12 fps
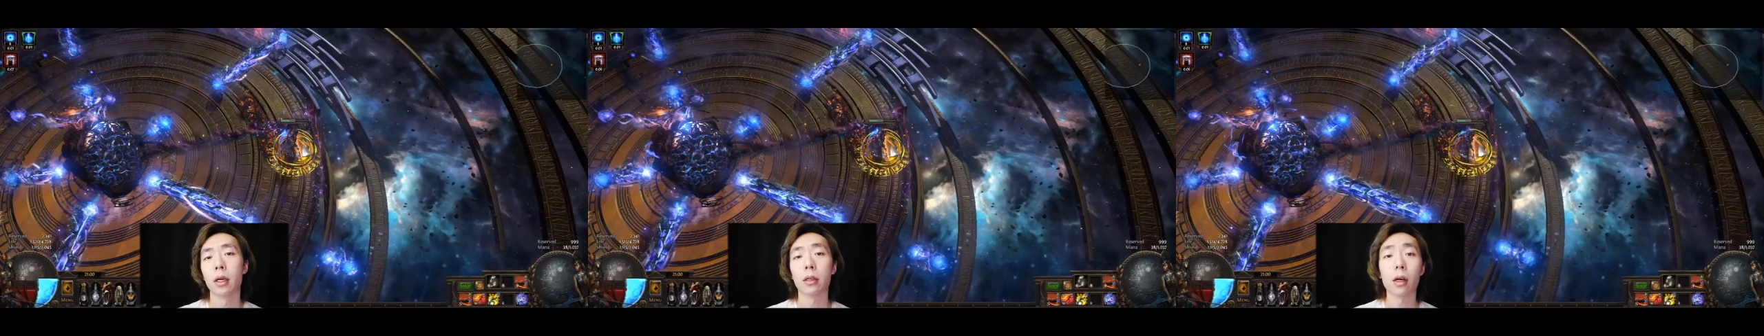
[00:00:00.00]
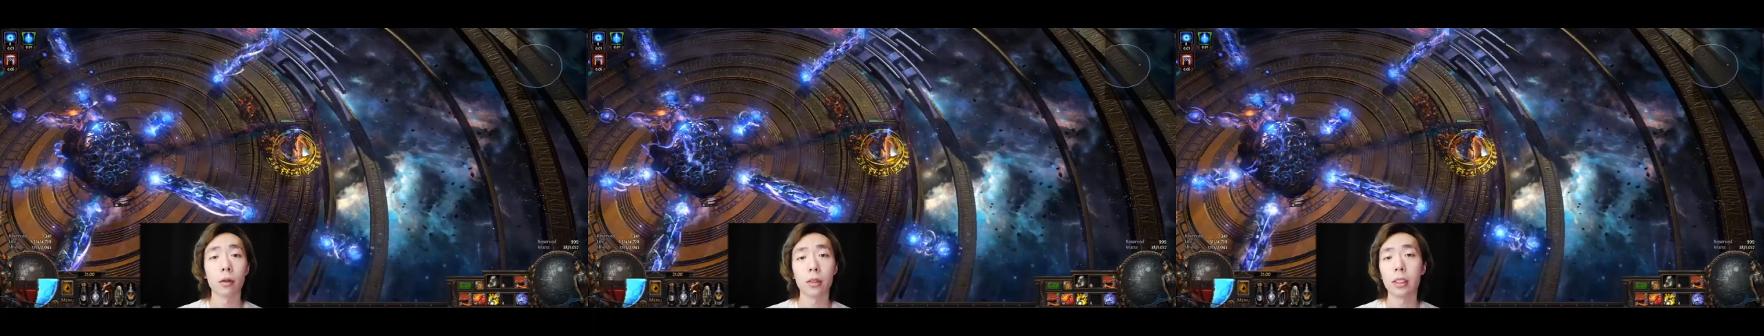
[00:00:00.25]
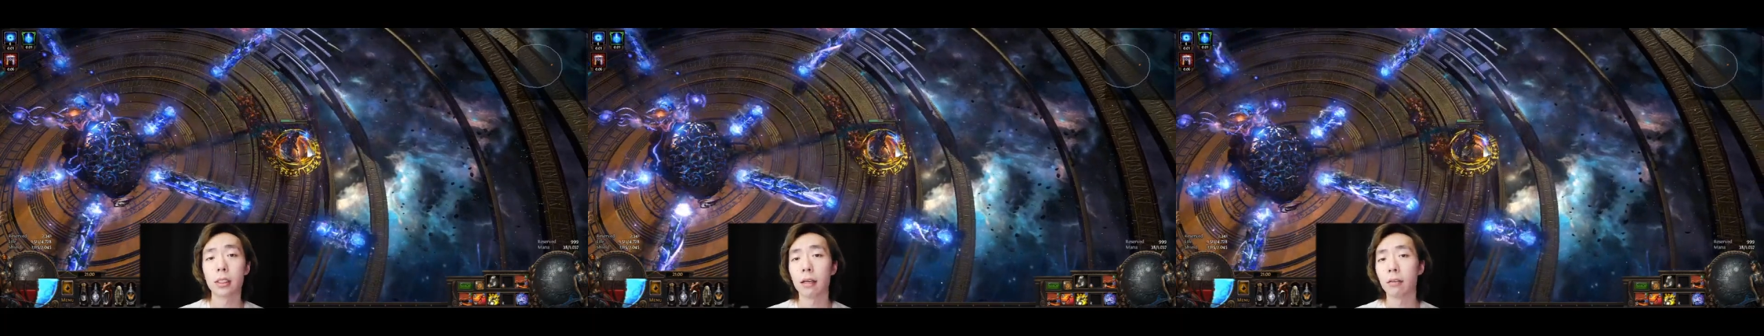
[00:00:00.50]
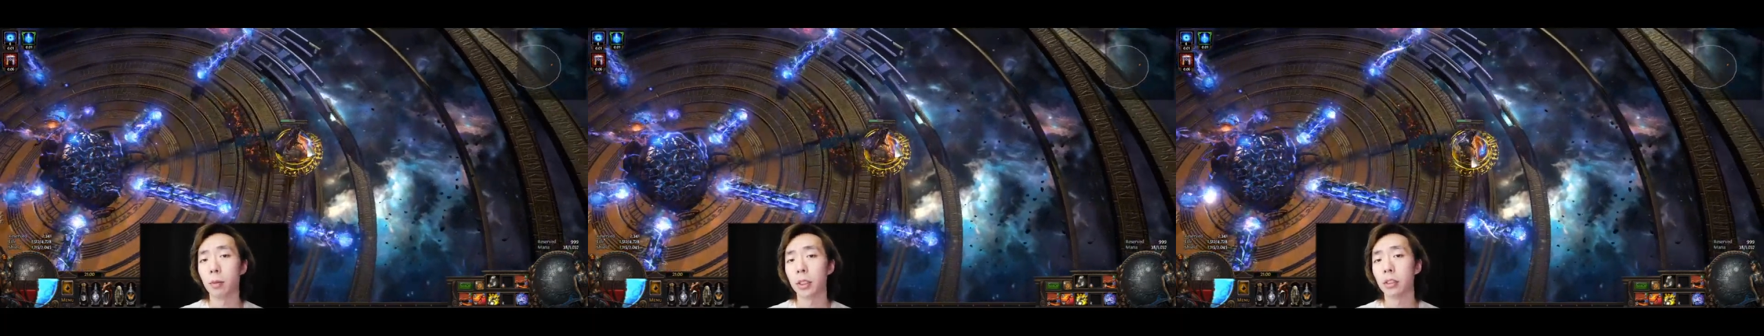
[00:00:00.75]
Not only does it
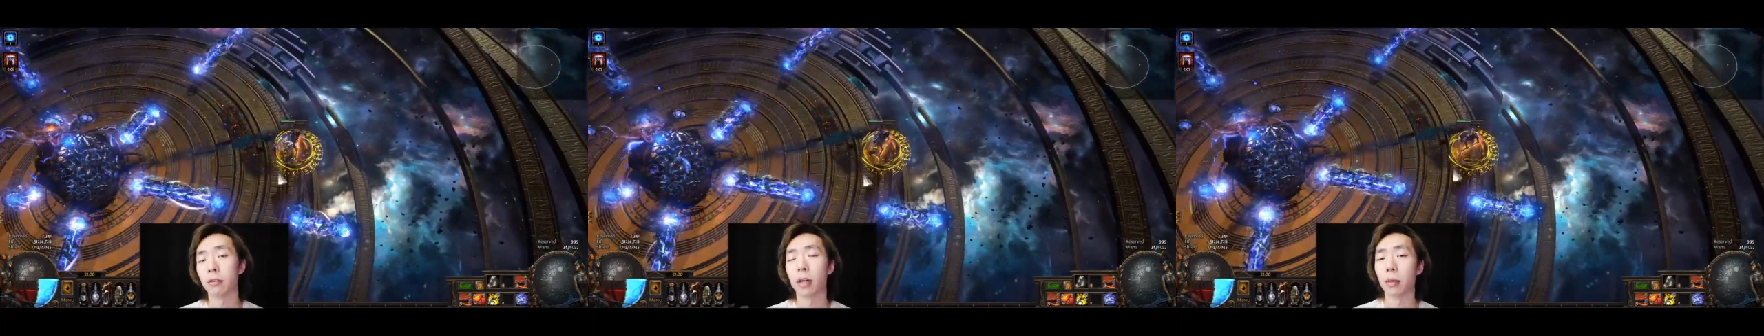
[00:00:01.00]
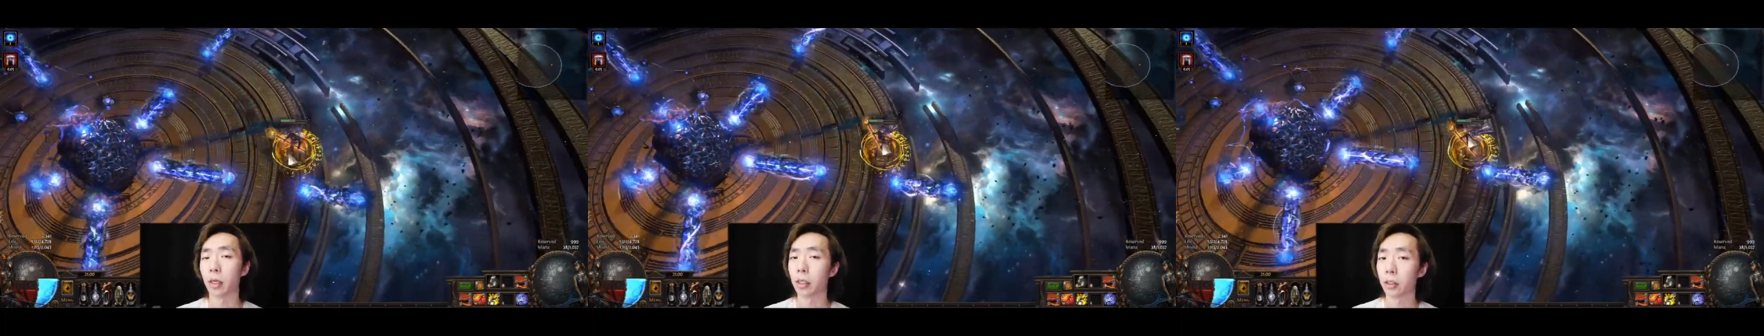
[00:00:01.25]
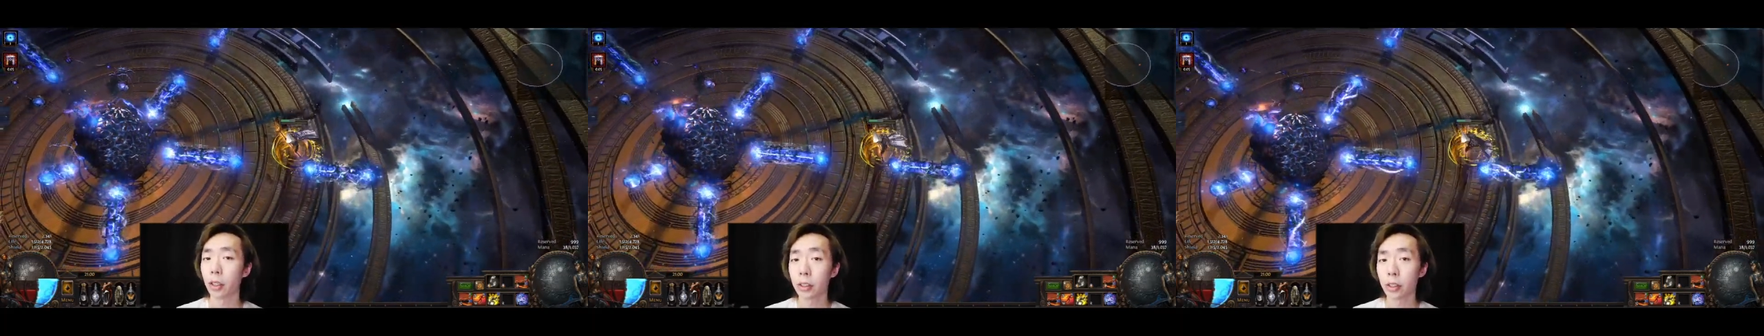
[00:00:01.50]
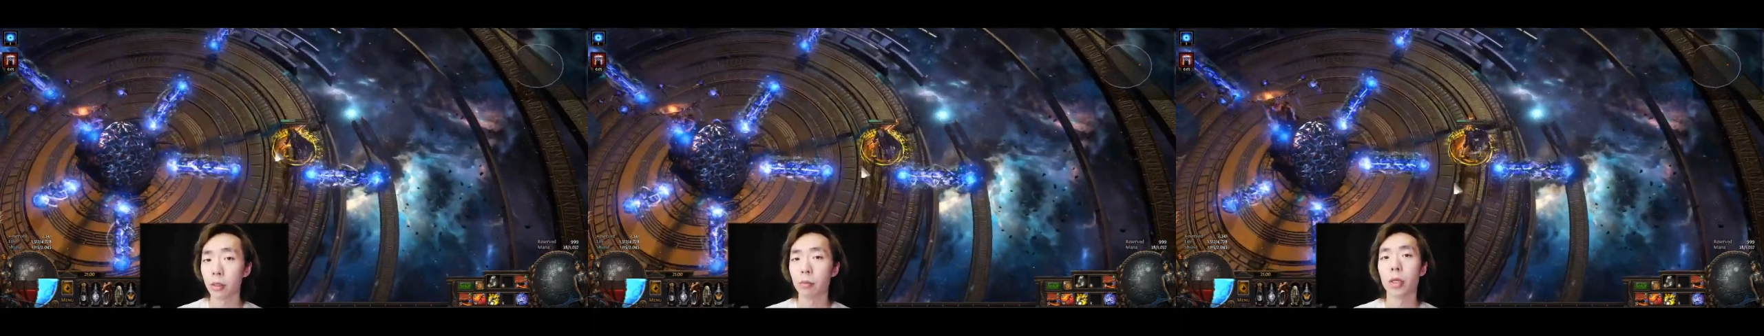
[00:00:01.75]
have the built-in fire
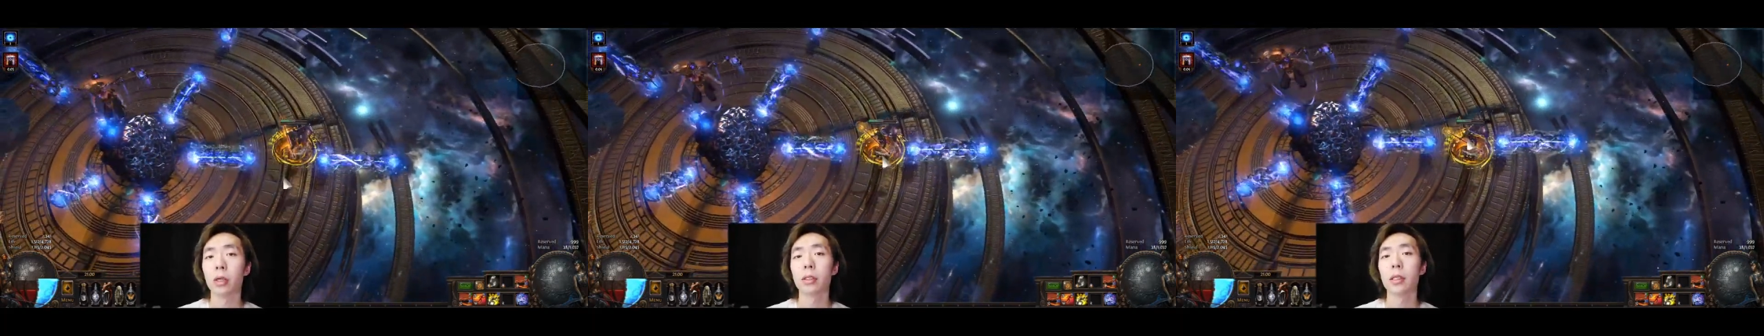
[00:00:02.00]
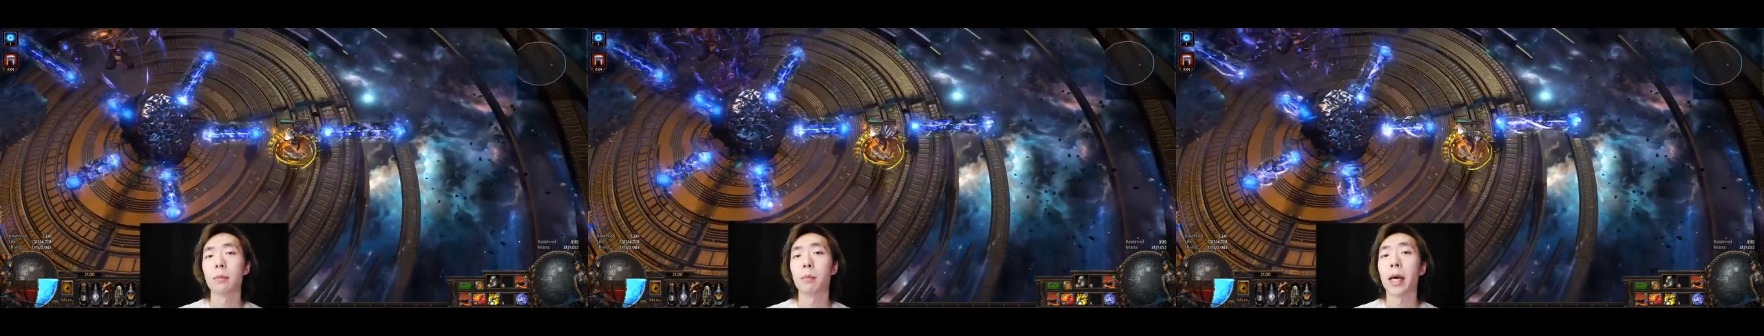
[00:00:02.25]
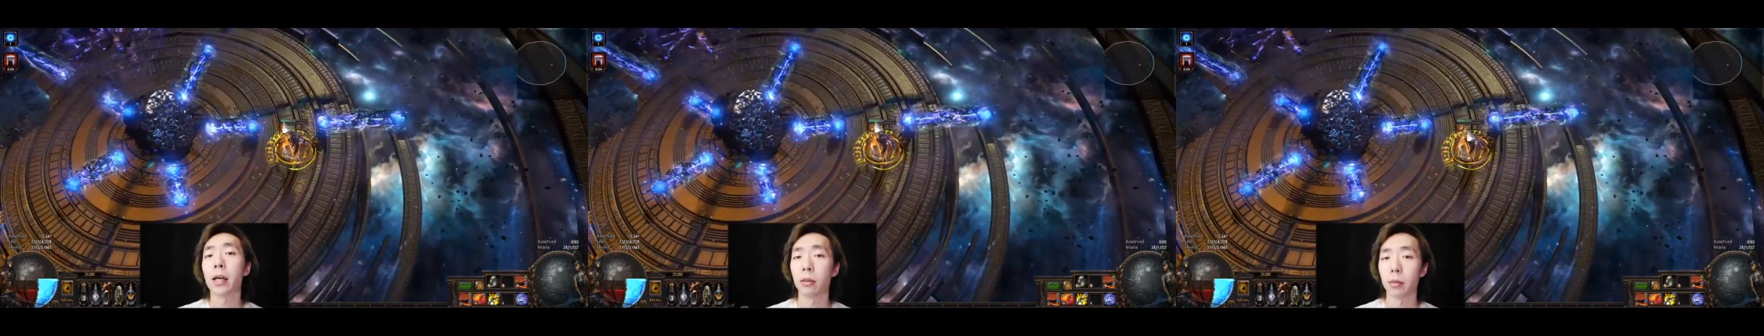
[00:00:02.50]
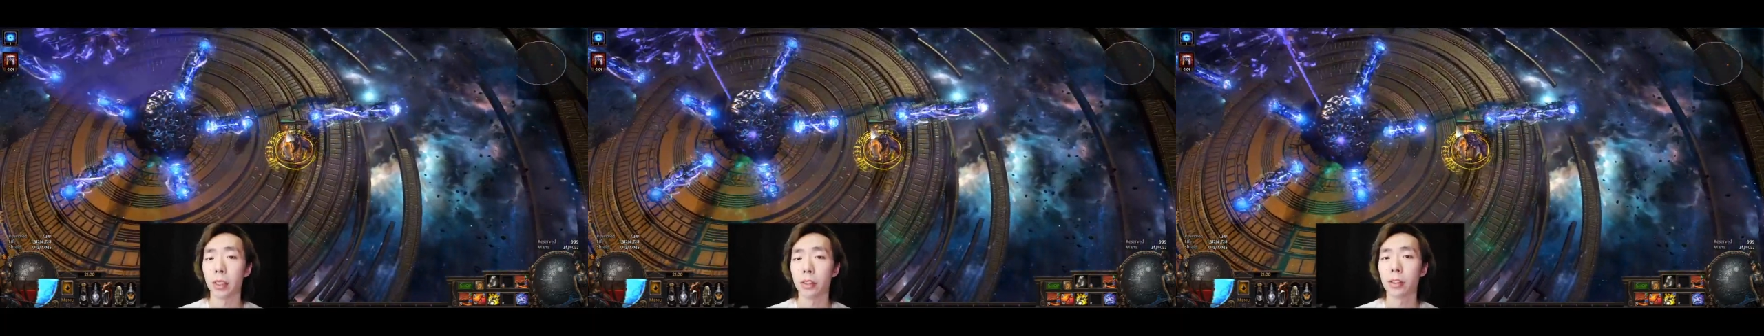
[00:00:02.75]
penetration, but it also has Battle
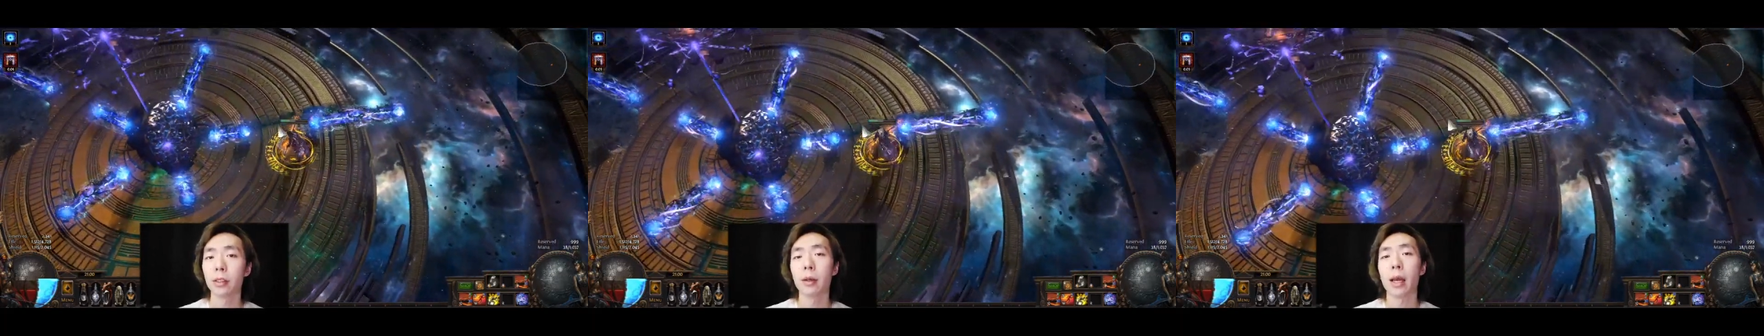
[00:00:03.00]
Mage,